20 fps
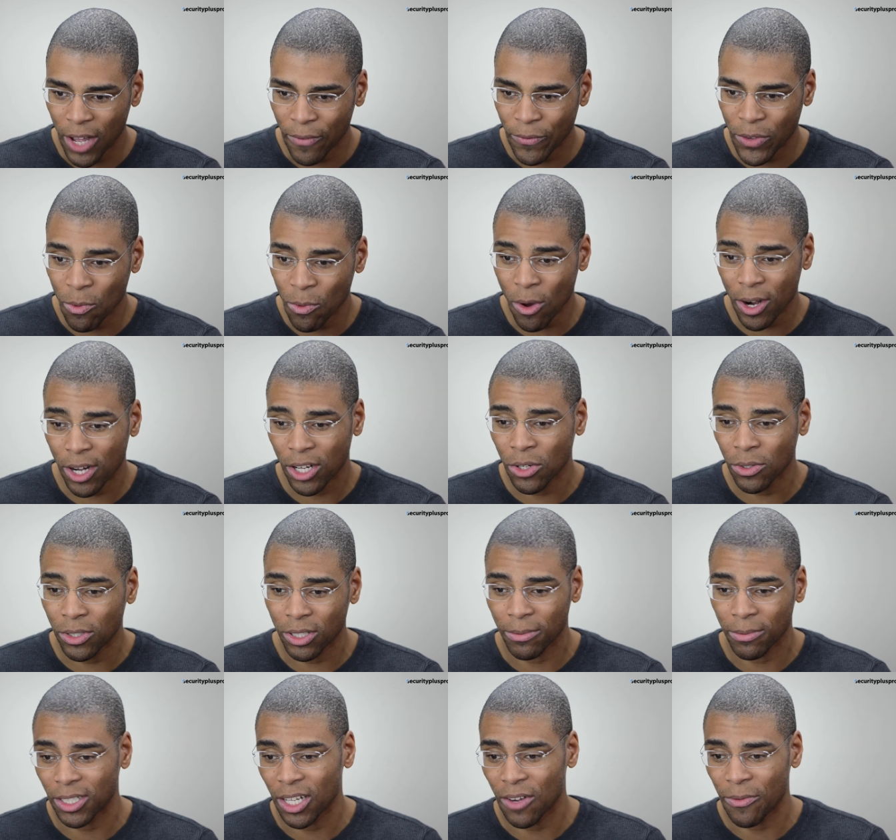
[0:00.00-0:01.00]
if you want to do
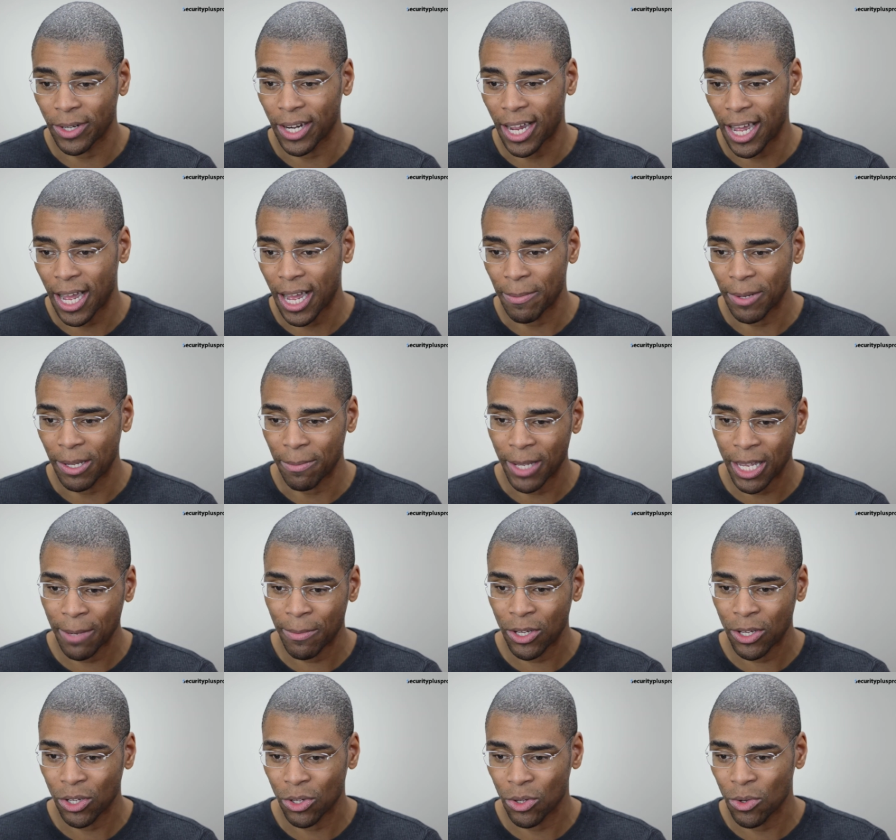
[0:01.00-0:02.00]
some stuff with IP,
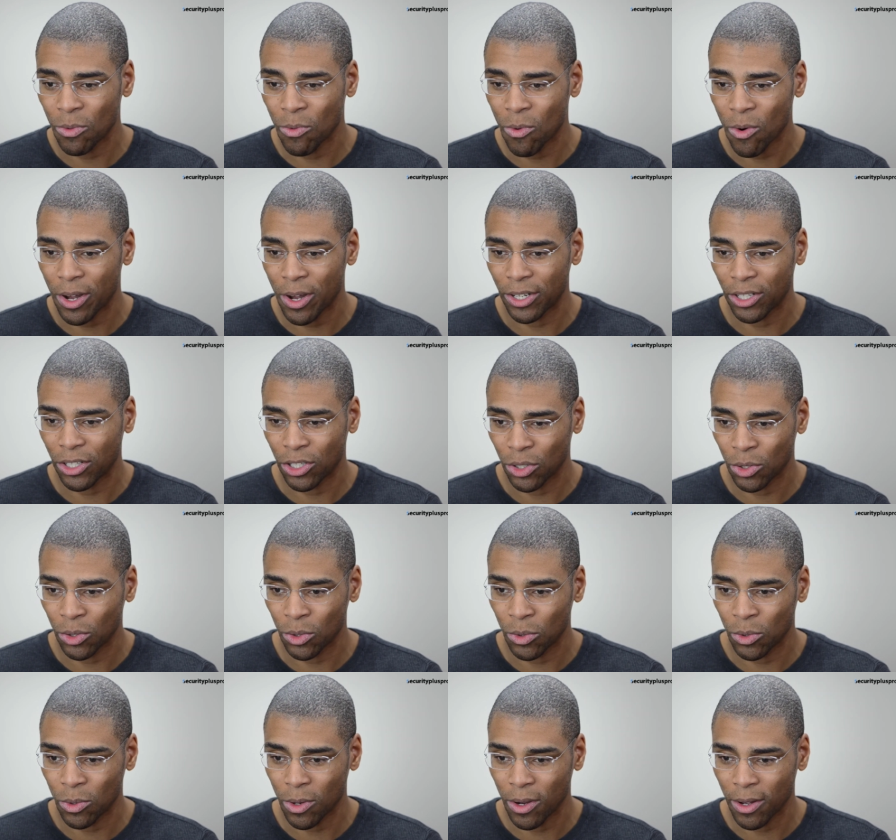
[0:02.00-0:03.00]
maybe you want
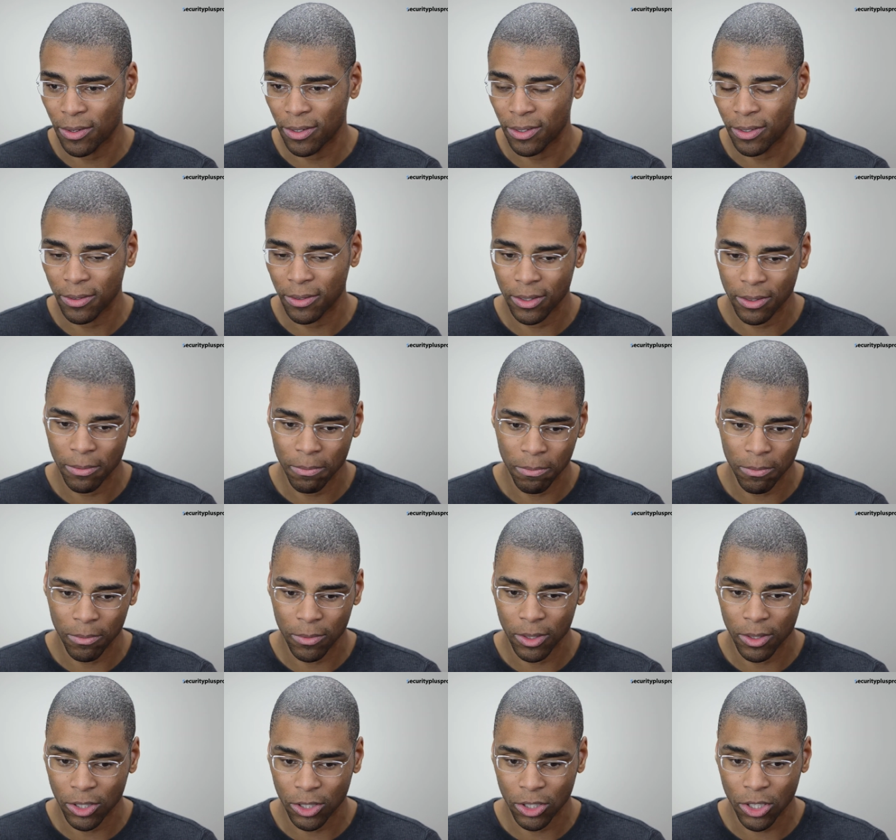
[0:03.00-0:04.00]
to
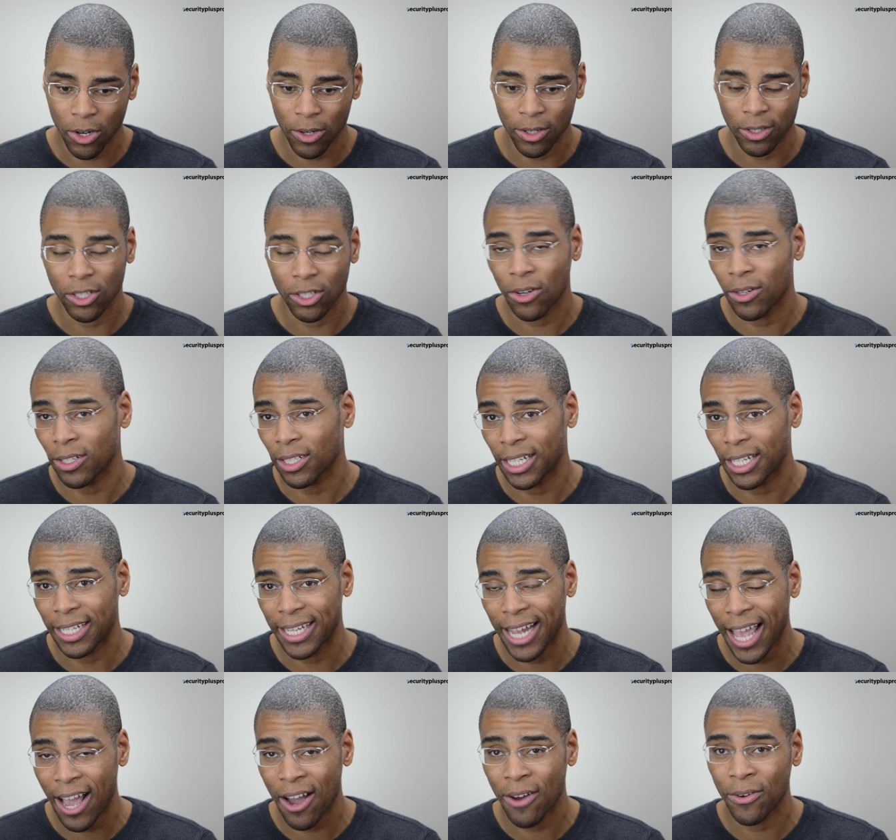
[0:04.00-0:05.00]
turn a link
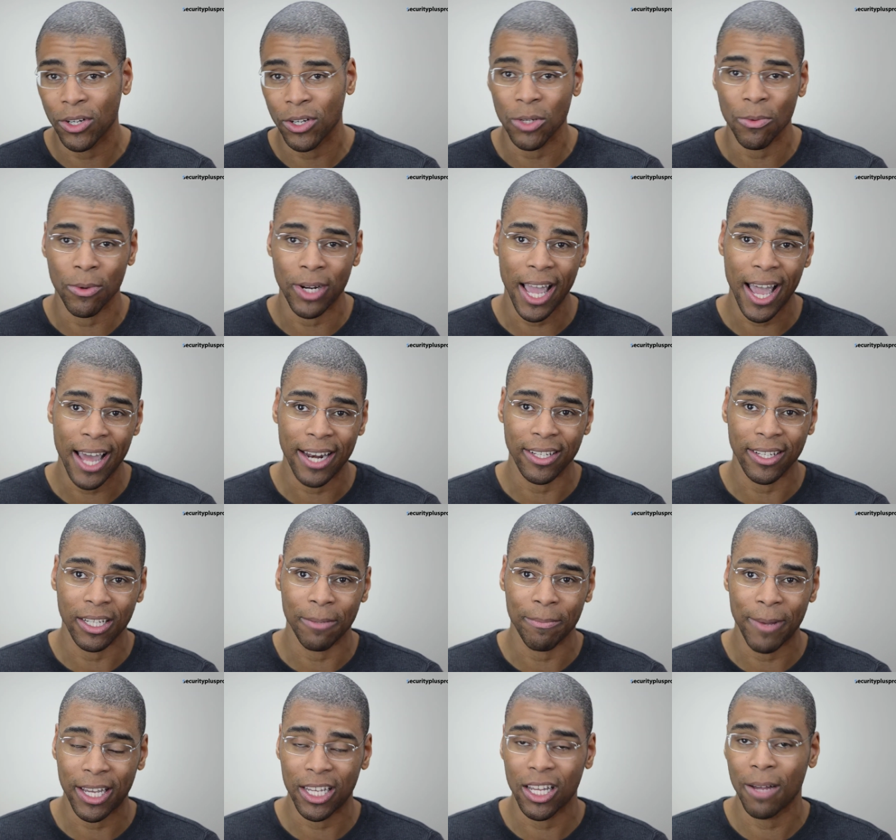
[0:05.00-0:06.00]
down, or you want to add a link
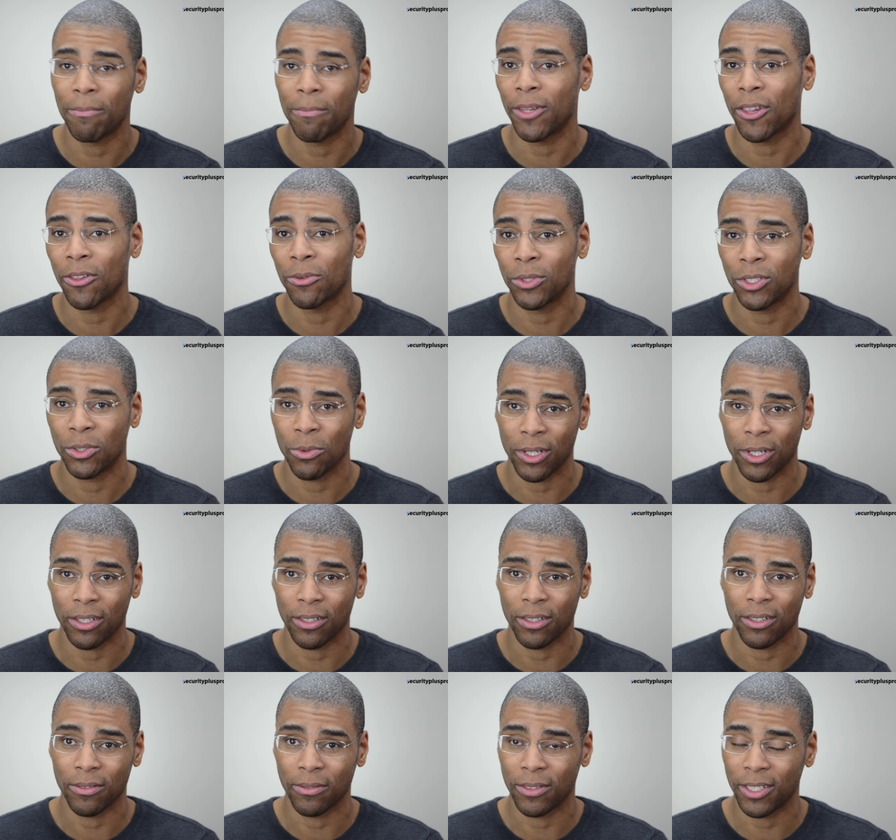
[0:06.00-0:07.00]
back up. In other words, you want to
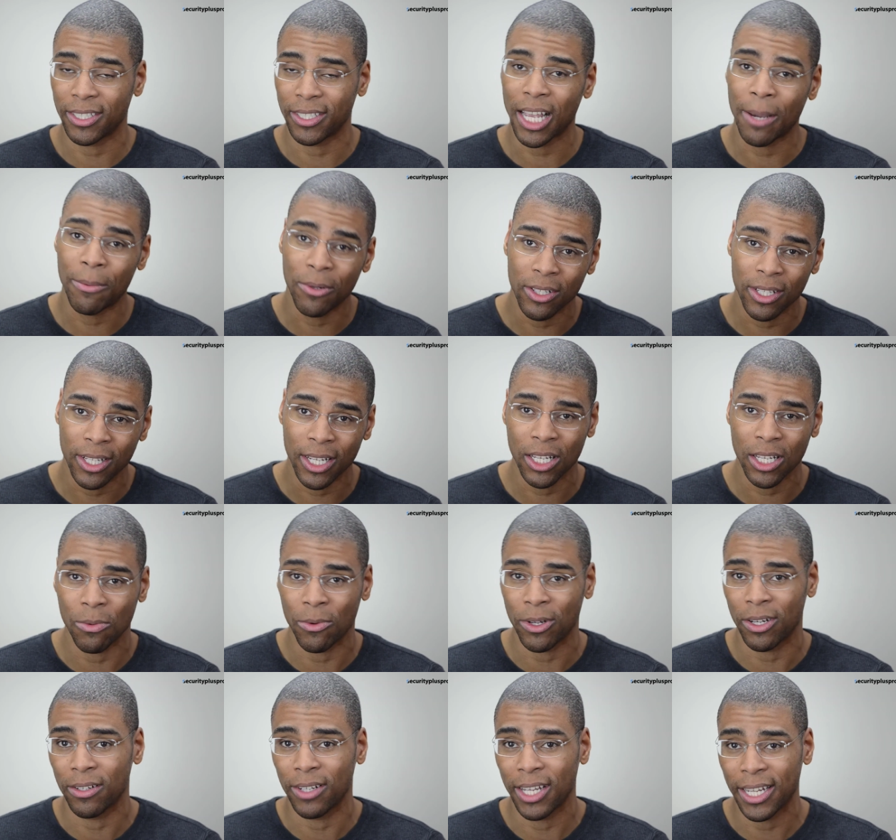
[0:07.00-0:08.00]
disable the link, you
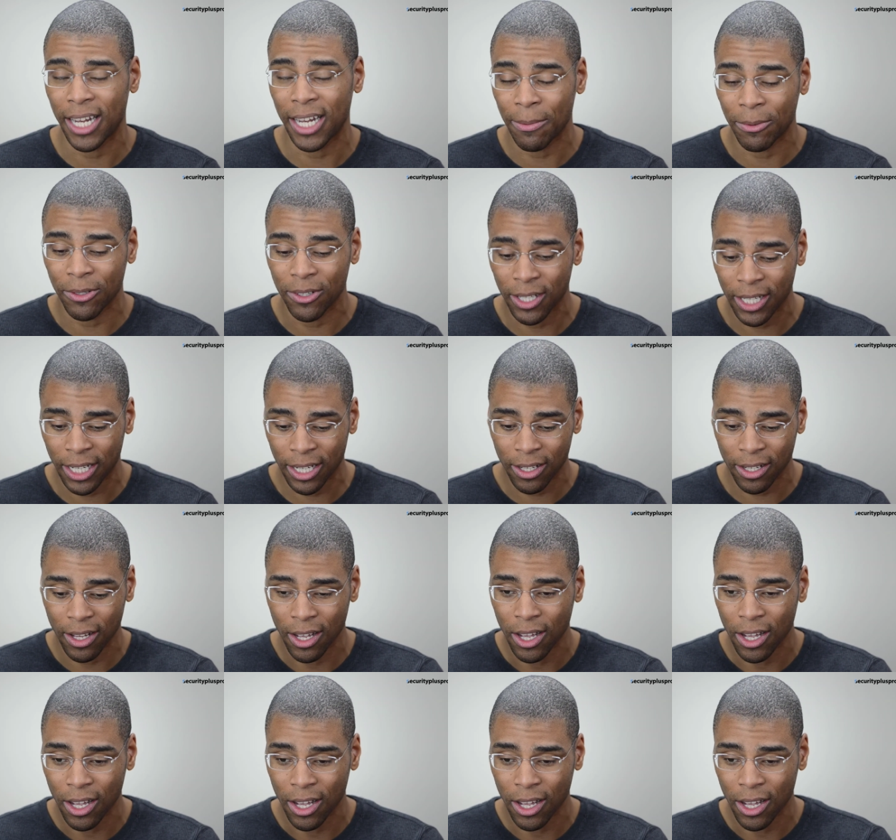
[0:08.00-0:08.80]
want to enable the link.